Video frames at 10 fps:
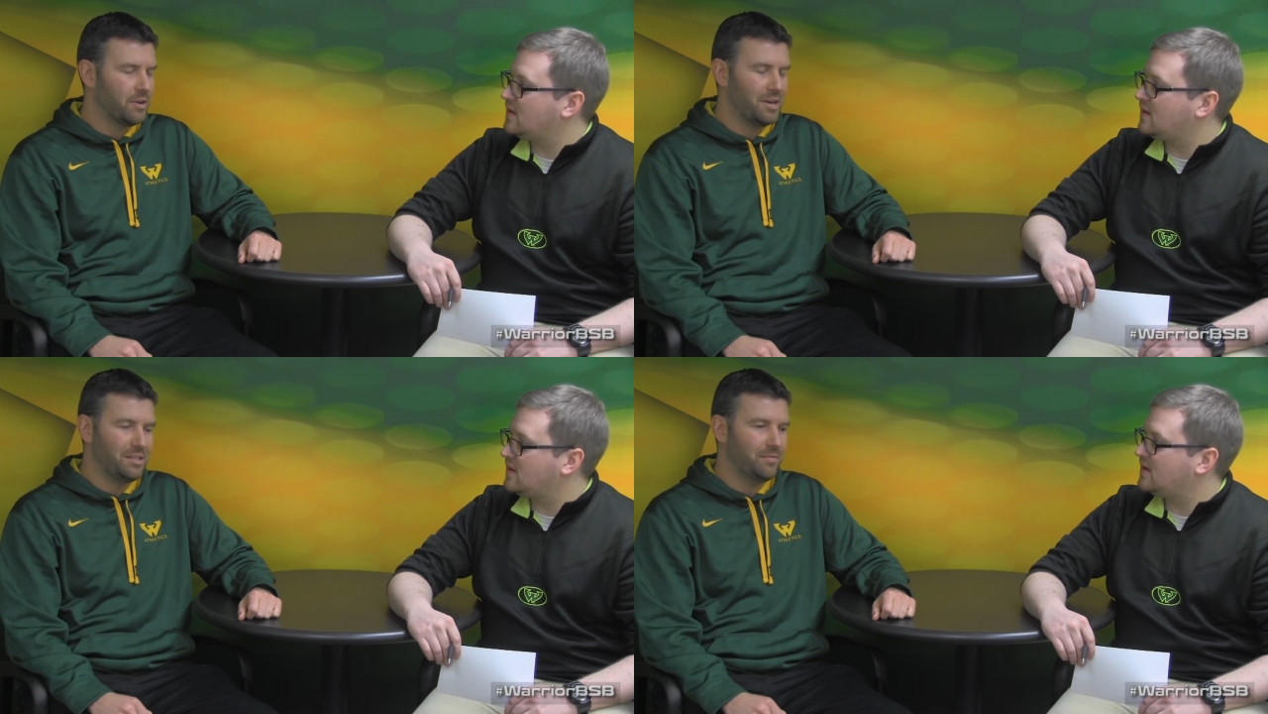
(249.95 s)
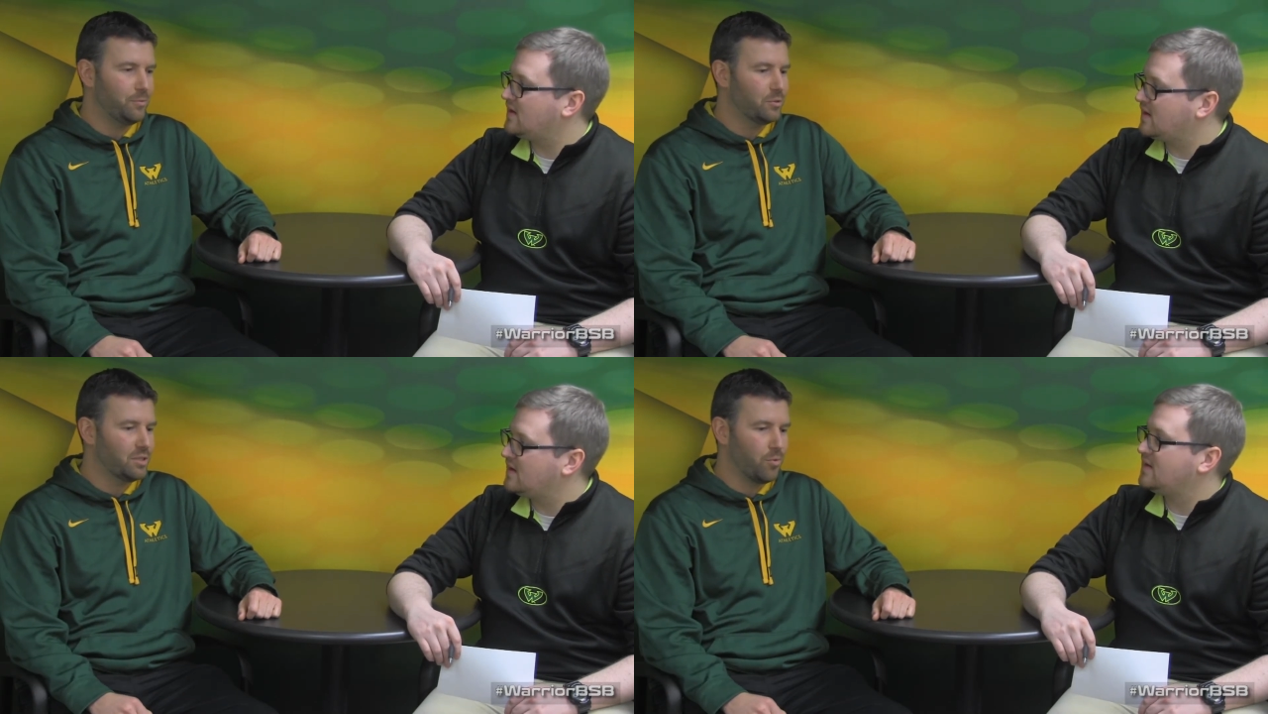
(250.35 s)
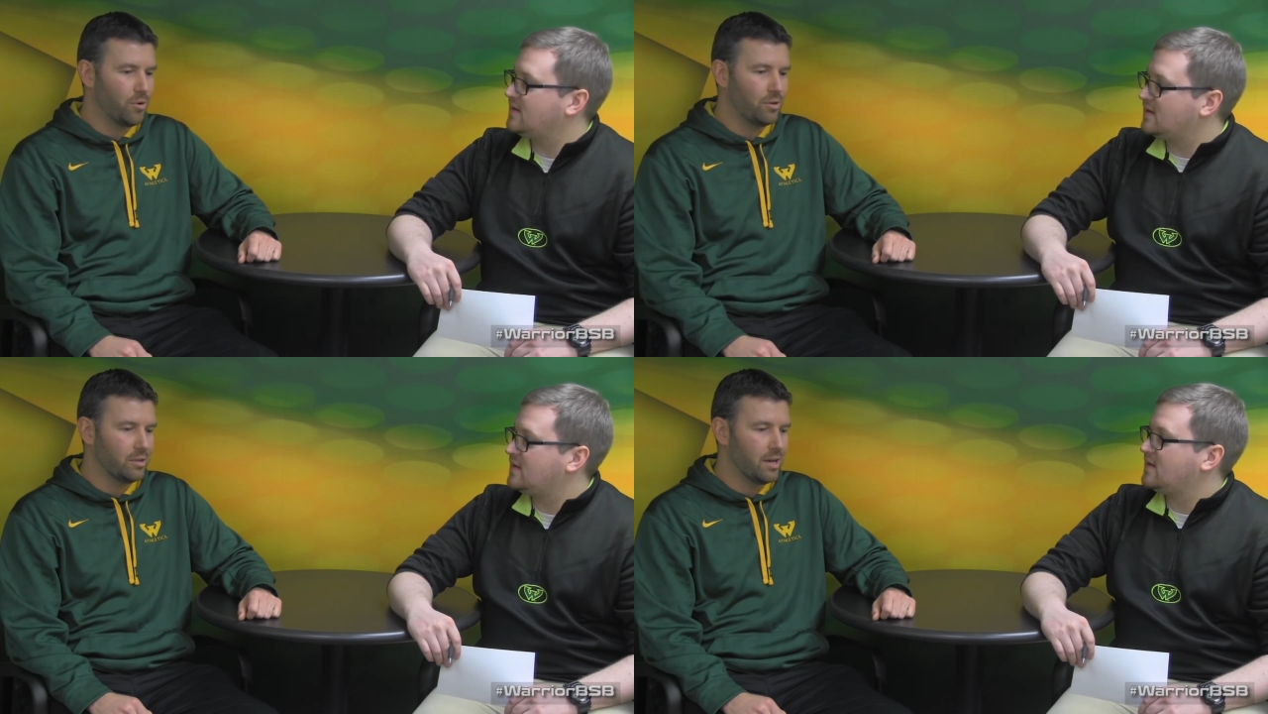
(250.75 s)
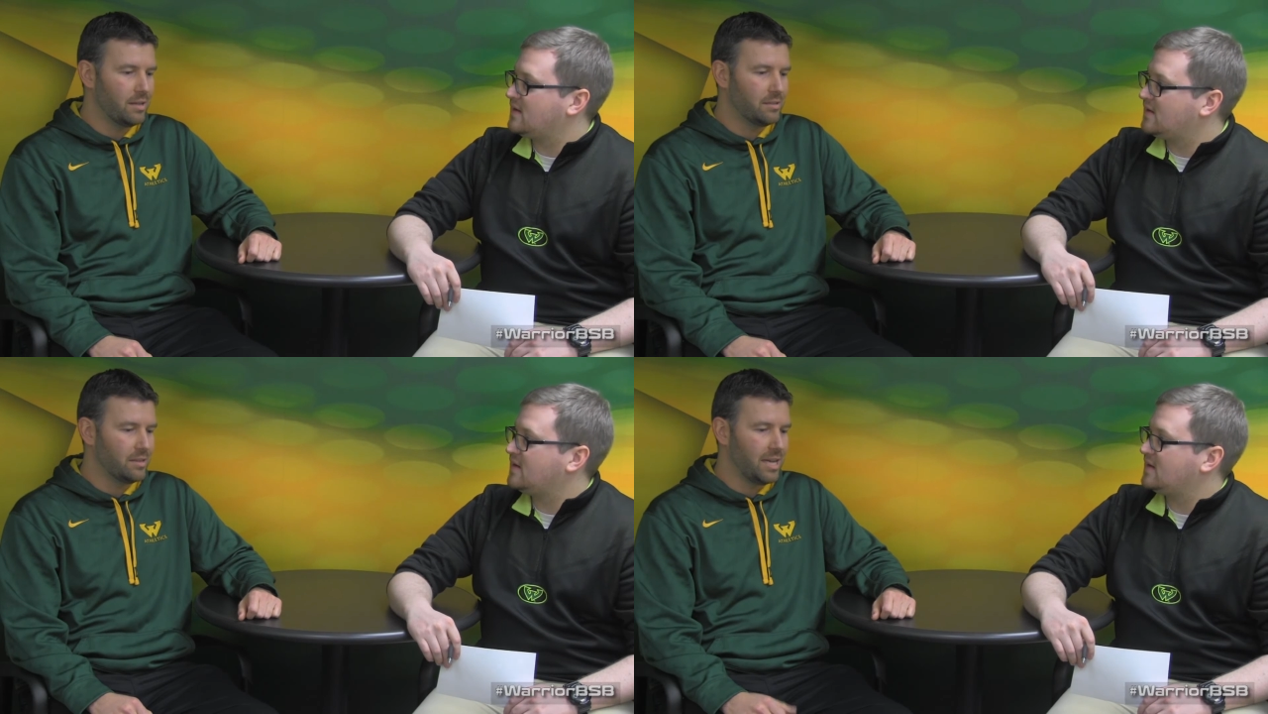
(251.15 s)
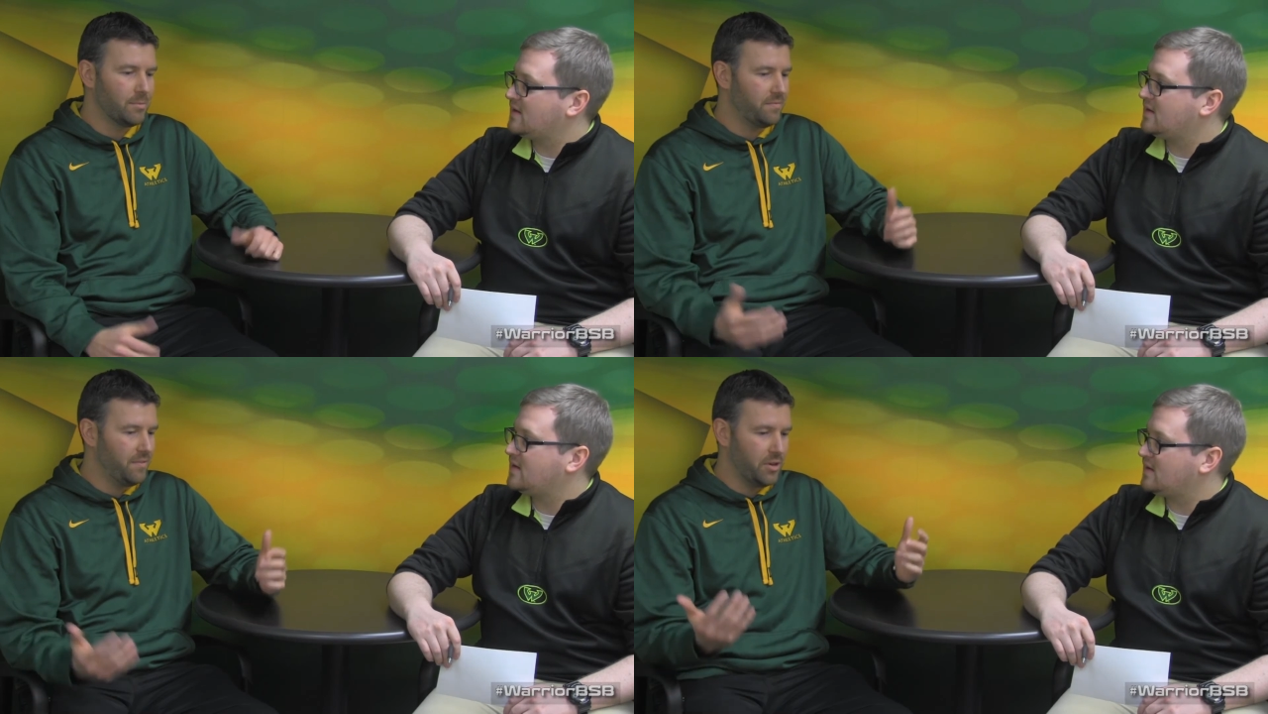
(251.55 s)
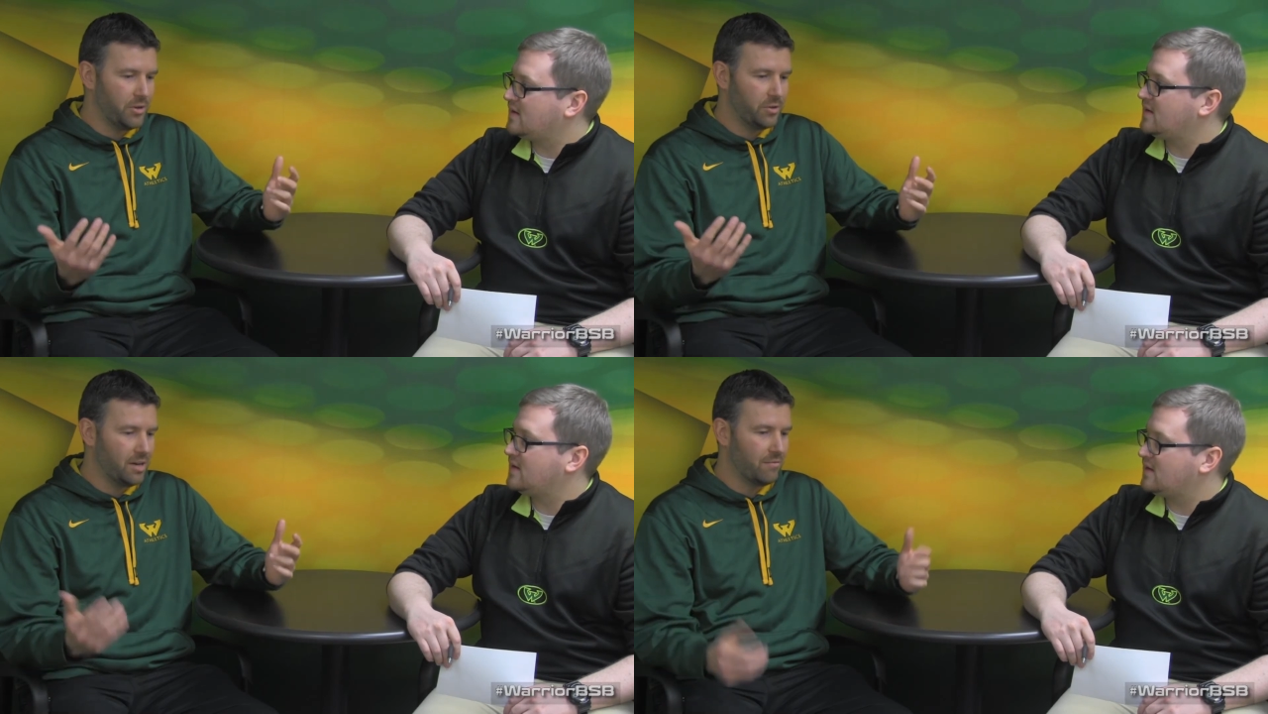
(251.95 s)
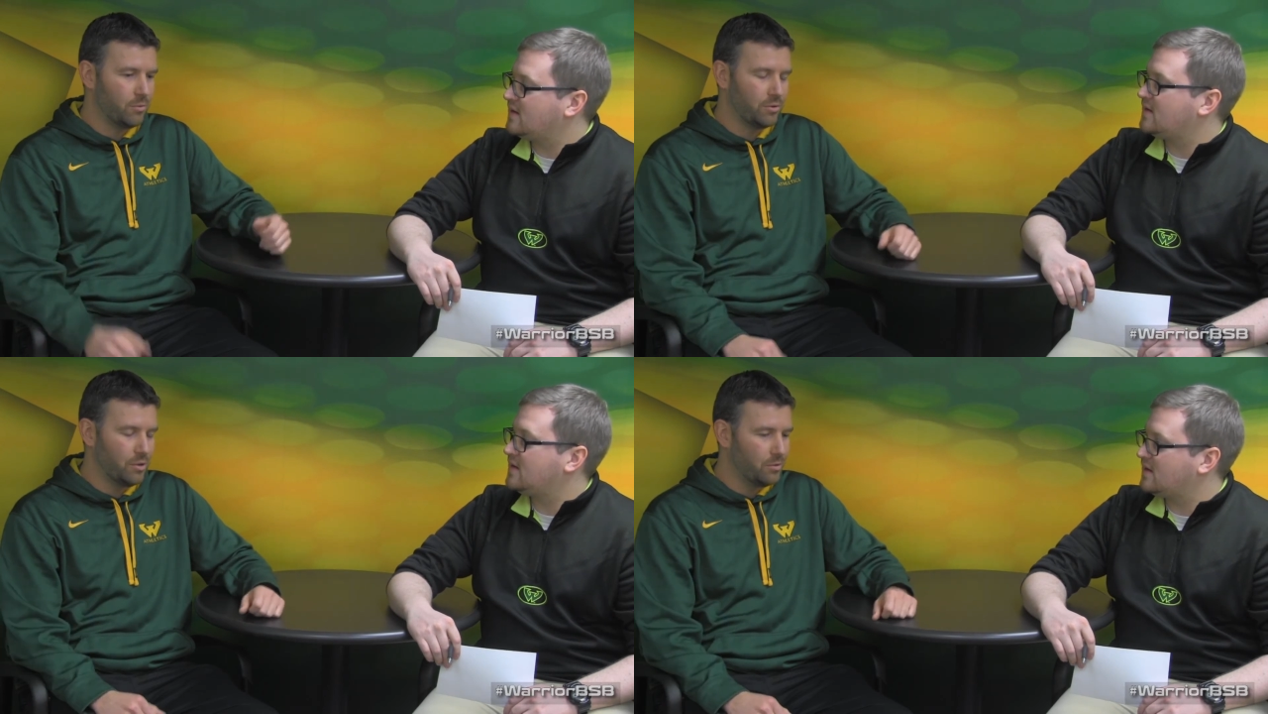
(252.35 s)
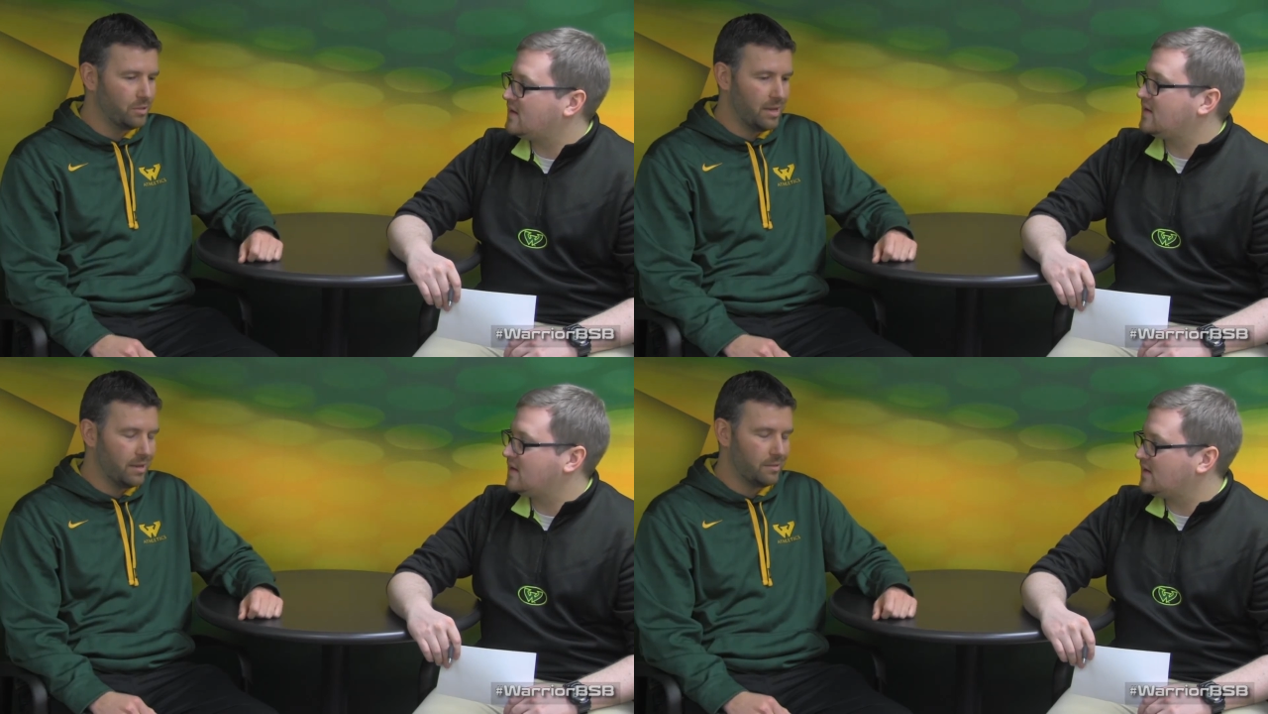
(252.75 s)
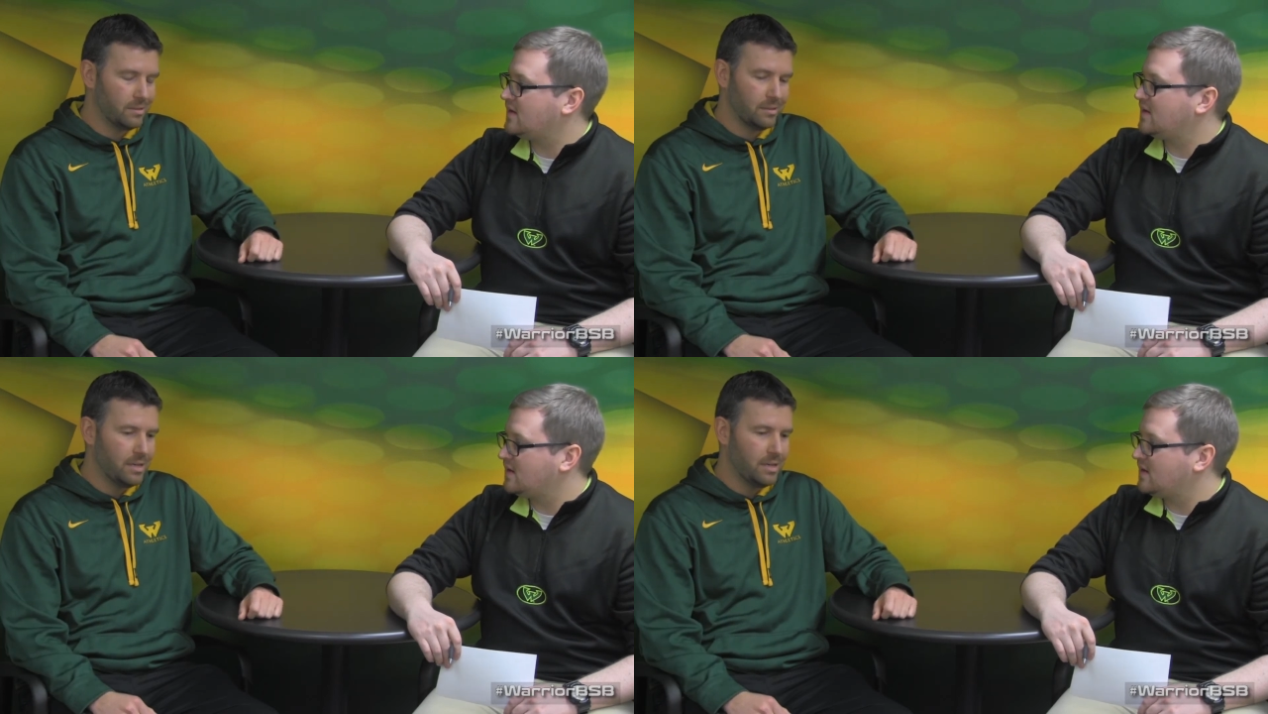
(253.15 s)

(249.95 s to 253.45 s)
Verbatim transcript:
Speaker 1: very difficult sport. Uh, it's a game of failure. Everyone knows that. Uh,